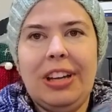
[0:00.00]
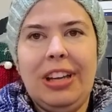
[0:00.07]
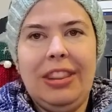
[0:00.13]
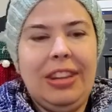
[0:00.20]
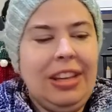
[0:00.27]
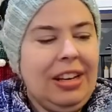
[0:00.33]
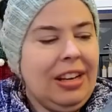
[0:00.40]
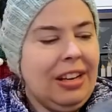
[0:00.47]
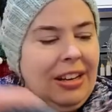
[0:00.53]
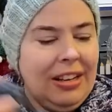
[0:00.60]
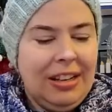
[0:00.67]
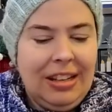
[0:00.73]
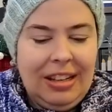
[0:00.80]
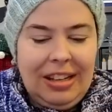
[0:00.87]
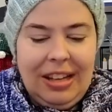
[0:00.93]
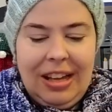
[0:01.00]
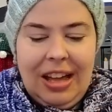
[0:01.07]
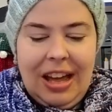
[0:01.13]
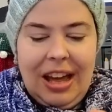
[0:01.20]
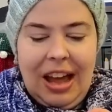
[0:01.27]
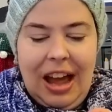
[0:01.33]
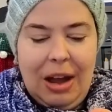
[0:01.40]
And then
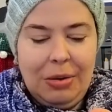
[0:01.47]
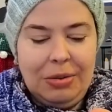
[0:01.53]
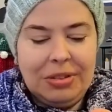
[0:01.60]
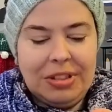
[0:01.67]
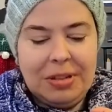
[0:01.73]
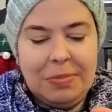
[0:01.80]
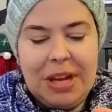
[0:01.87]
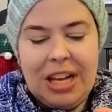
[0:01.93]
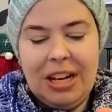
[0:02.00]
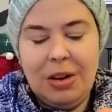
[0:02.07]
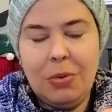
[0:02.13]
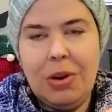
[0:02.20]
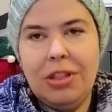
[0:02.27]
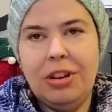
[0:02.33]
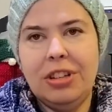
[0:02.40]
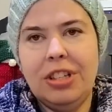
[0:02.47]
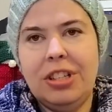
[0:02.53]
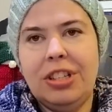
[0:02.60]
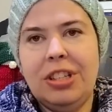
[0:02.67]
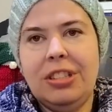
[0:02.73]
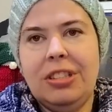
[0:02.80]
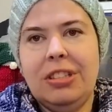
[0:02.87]
I was debating whether to
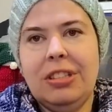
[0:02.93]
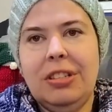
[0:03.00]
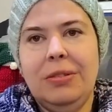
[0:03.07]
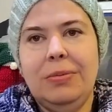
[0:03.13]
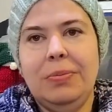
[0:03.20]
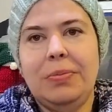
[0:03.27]
just